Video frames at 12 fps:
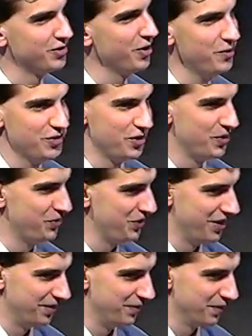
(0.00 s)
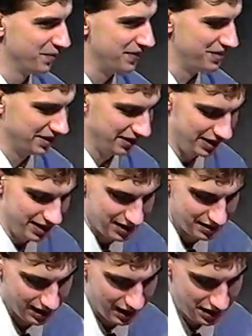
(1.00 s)
so associated with recently
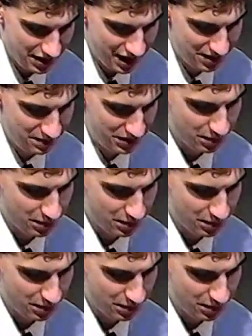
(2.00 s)
is uh, the Edmund